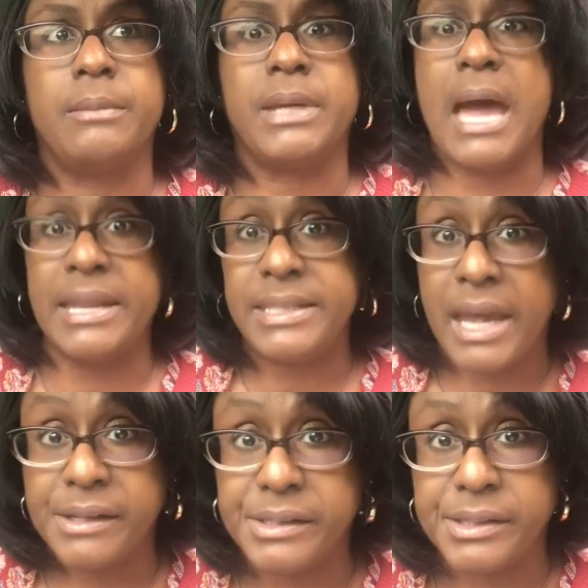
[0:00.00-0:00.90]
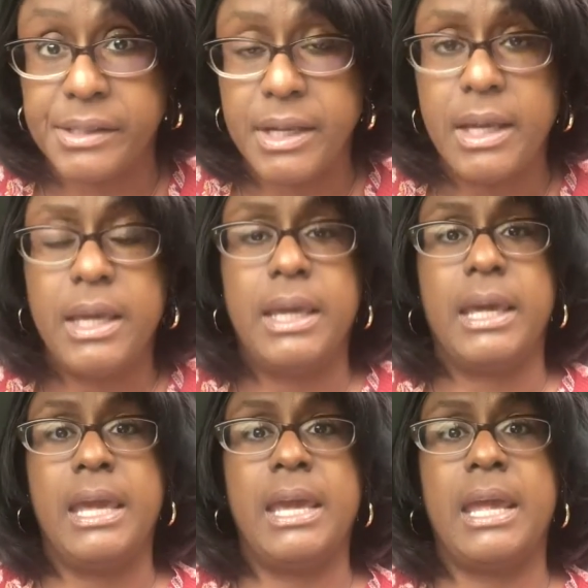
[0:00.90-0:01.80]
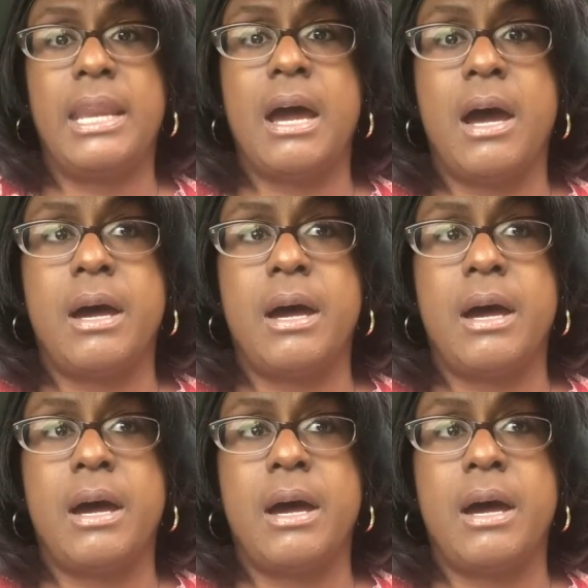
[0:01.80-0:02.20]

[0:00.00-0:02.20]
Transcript: contests and